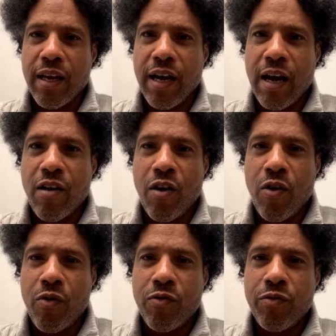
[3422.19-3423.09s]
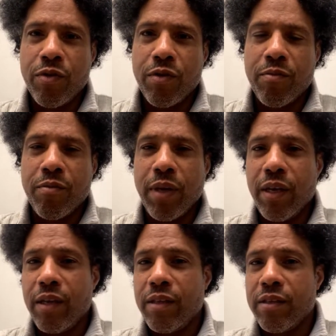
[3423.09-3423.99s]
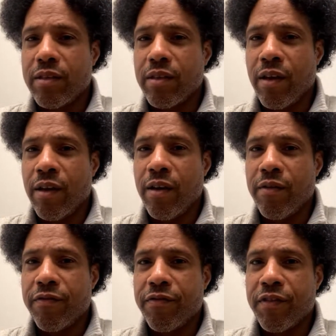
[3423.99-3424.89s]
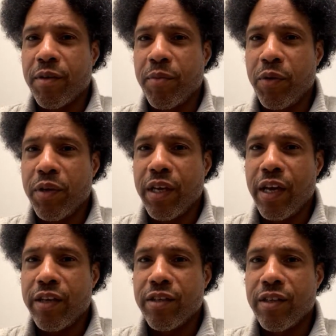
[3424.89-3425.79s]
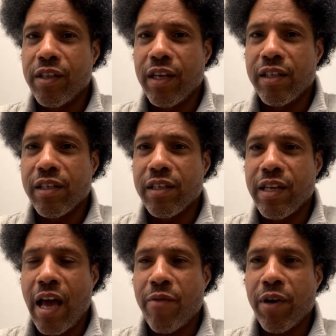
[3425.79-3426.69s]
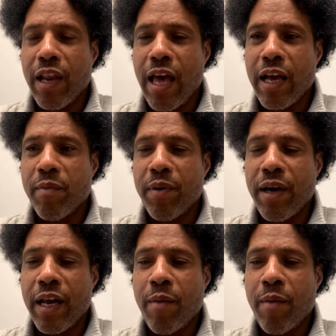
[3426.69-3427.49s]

our own means of communication that's not relying upon how